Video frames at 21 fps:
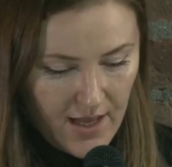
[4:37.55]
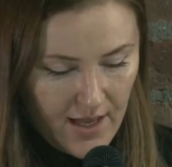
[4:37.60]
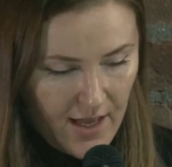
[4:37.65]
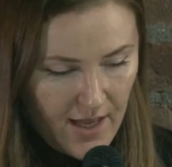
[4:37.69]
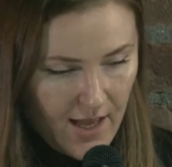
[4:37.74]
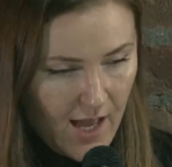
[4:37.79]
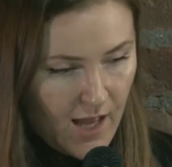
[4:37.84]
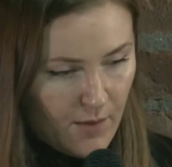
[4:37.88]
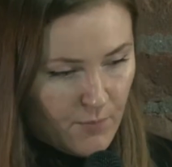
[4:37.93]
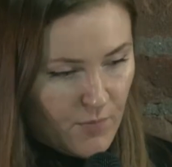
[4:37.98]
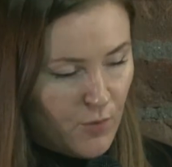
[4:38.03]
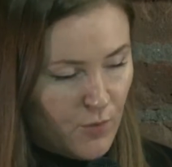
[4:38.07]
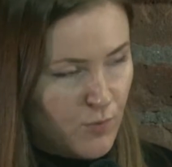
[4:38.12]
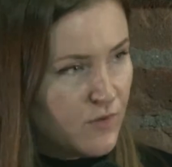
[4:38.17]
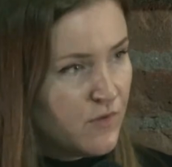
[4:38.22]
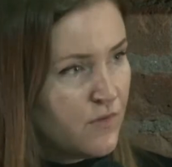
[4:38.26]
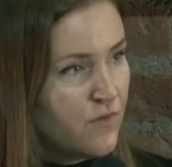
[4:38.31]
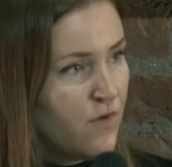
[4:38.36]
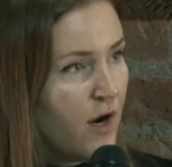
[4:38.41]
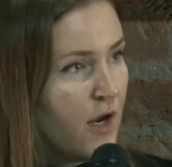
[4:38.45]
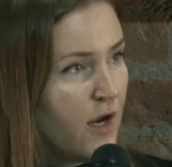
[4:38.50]
It
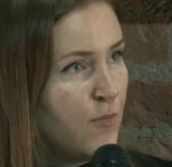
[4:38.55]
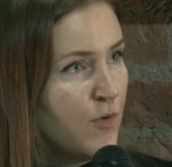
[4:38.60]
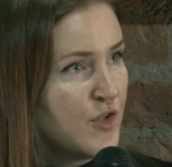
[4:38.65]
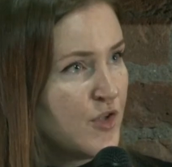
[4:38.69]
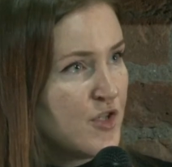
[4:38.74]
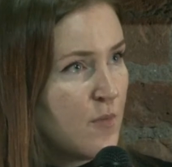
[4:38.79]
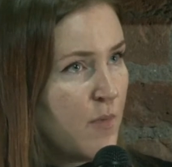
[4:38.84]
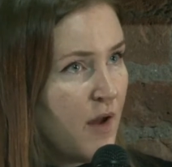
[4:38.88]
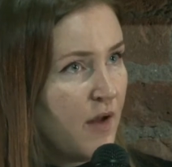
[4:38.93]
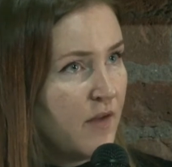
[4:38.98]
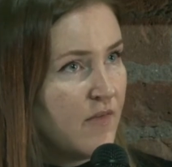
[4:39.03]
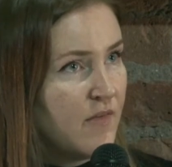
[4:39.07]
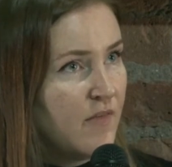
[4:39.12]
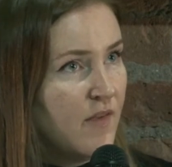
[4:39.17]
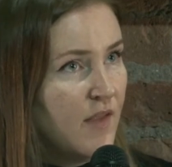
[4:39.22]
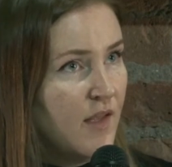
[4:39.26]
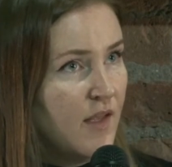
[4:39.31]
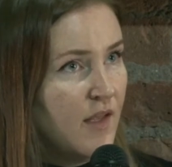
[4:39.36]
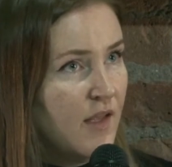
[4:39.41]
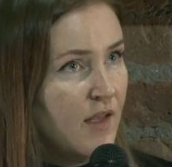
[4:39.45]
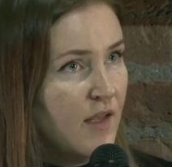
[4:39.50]
was very much about
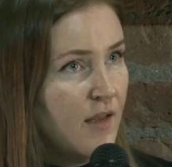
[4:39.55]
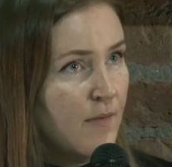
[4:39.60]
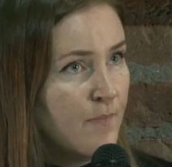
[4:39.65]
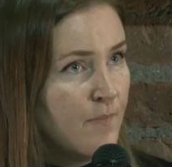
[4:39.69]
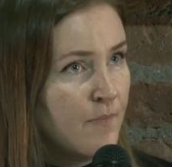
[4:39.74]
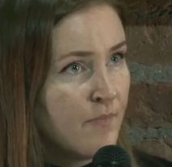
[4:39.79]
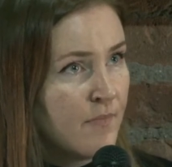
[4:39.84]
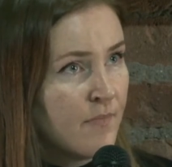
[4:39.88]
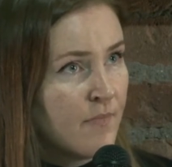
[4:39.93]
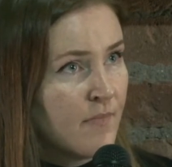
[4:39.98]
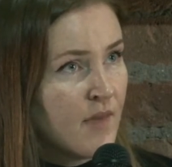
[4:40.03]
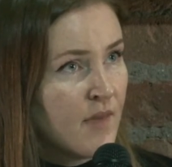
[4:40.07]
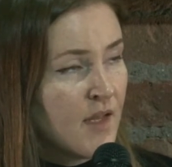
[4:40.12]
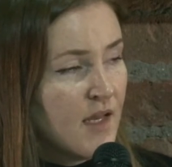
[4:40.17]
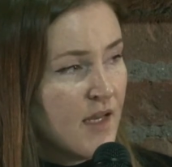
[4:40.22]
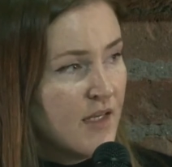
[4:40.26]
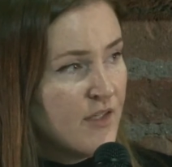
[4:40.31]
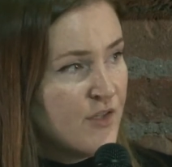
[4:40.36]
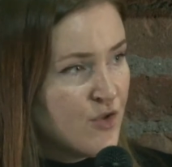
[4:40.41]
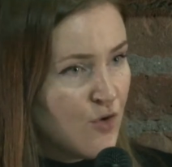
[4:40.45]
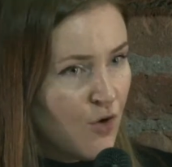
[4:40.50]
the
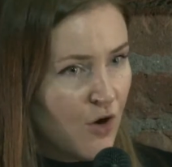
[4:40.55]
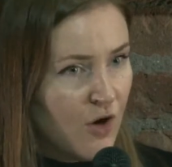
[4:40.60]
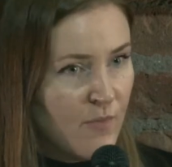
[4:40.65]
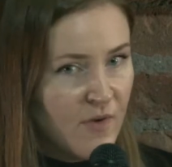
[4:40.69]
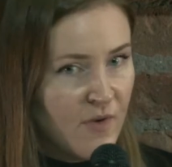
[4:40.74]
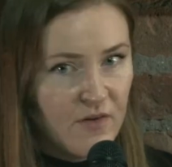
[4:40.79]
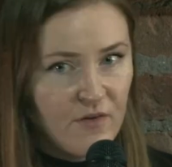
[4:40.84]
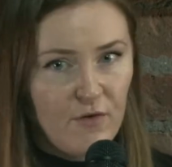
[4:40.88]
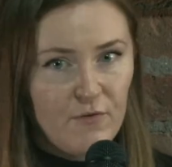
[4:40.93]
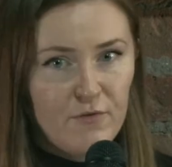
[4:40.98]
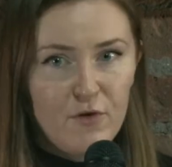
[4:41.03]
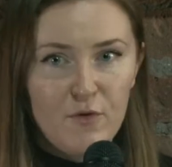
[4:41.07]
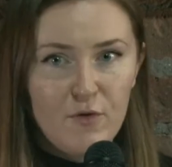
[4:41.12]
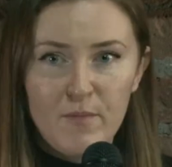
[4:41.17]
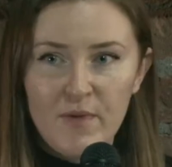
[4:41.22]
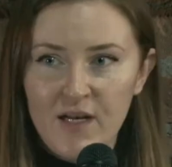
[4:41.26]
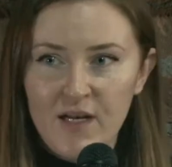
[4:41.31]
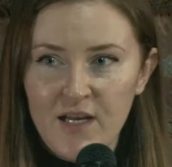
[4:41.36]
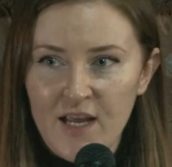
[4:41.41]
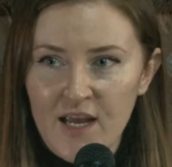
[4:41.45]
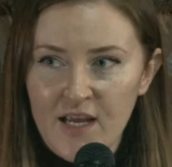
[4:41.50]
enjoyment of
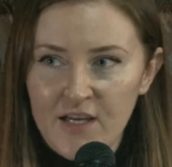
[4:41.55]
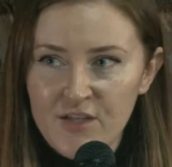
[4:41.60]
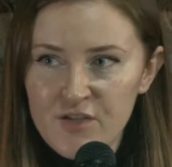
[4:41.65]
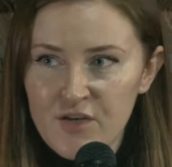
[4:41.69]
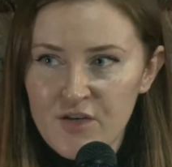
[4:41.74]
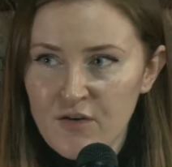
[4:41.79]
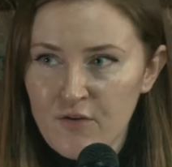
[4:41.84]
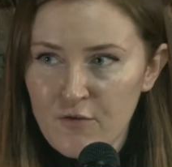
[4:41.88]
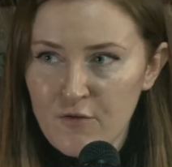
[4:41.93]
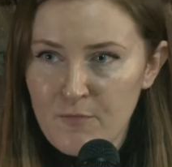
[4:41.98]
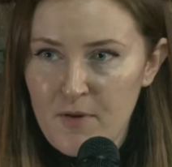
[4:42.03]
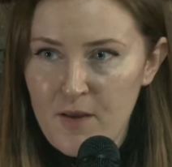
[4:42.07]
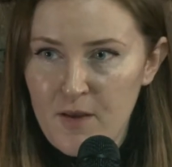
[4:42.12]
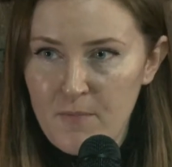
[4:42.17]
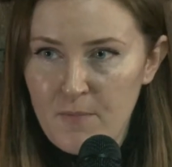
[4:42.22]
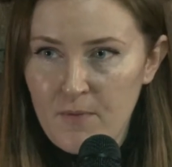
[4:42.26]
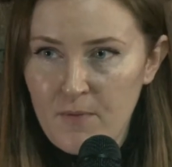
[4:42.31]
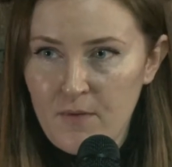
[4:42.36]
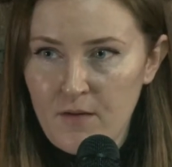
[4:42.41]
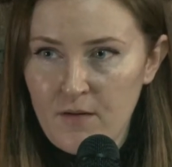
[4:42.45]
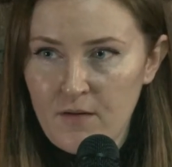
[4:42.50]
humiliation of
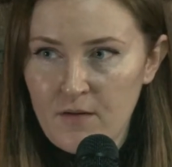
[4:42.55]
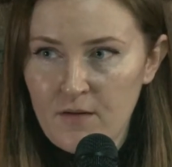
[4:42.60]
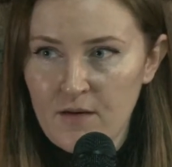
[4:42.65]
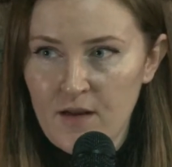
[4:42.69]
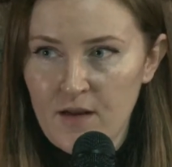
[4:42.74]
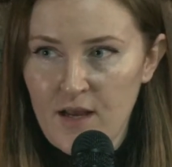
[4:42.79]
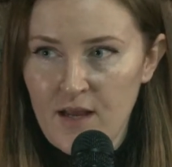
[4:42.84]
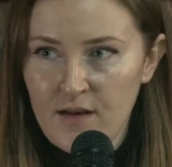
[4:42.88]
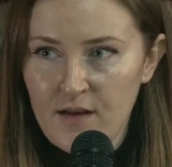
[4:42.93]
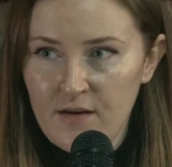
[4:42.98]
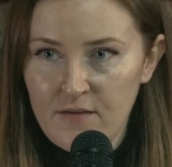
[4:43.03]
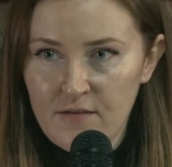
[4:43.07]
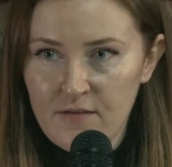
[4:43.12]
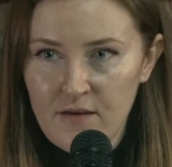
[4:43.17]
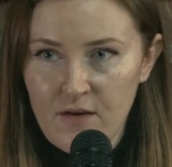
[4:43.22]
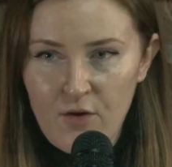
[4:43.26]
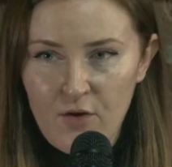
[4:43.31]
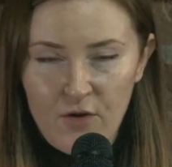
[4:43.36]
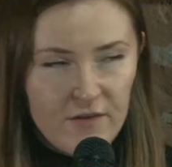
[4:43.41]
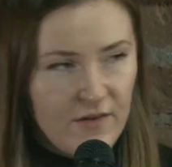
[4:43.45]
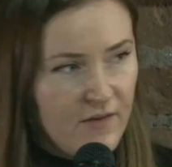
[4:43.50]
people and
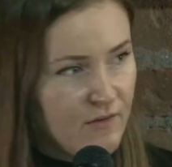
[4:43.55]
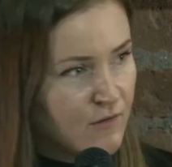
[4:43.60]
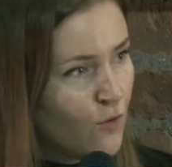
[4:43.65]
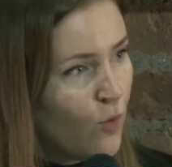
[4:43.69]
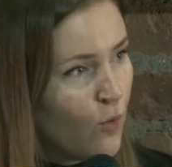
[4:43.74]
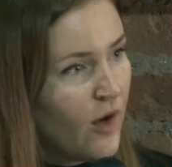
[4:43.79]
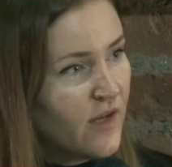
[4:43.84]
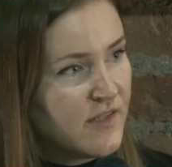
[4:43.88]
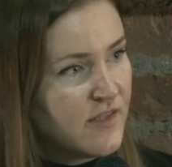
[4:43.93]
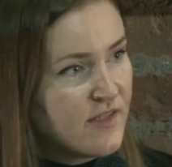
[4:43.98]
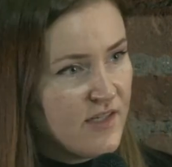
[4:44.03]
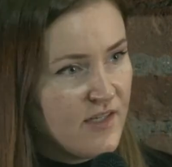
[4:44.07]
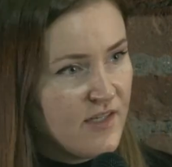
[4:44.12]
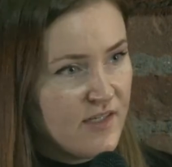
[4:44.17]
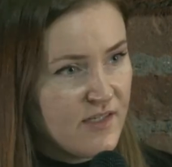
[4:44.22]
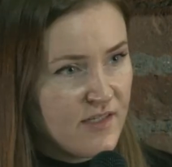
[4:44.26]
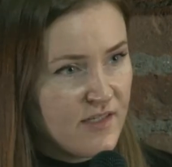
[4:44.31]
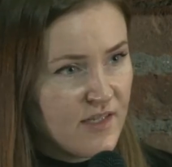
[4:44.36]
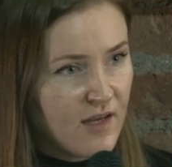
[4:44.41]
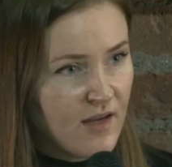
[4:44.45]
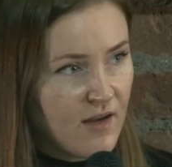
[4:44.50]
all these quite
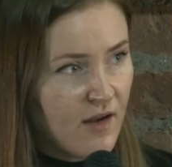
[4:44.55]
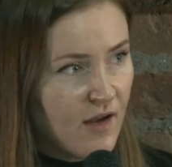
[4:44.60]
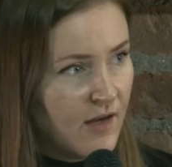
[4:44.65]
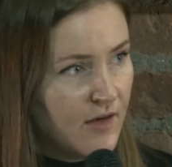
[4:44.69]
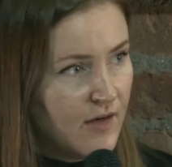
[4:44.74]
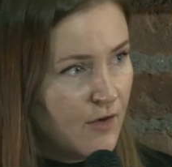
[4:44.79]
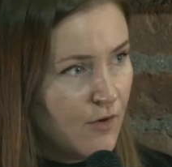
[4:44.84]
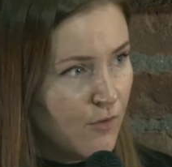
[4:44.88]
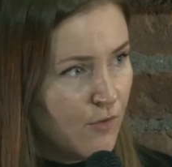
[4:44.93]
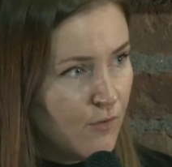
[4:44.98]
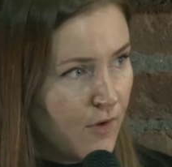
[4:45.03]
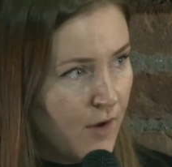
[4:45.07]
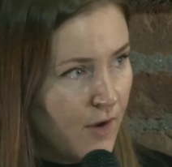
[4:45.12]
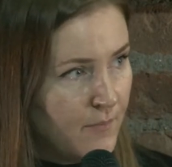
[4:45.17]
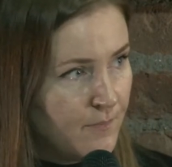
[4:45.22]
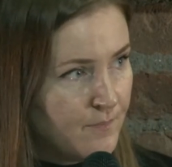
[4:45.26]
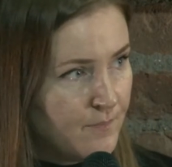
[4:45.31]
sadistic kind of